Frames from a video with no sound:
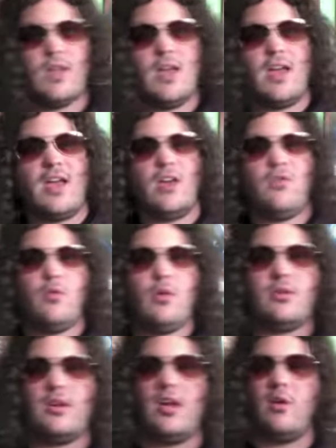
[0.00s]
Hey everyone,
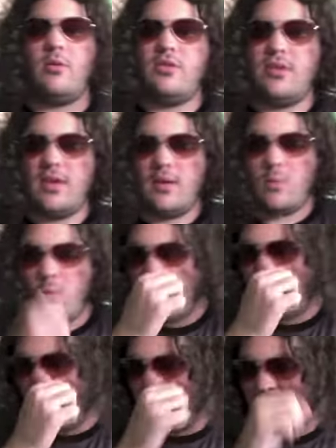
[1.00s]
Kyle once again. Welcome
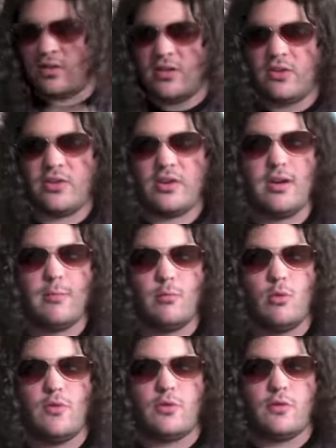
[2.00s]
back to another uh,
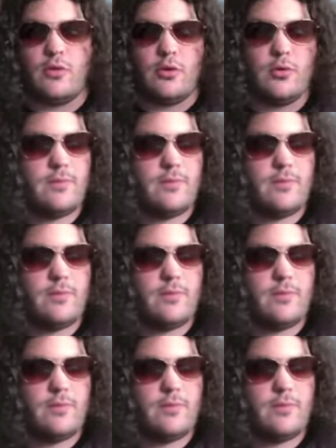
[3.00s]
movie review.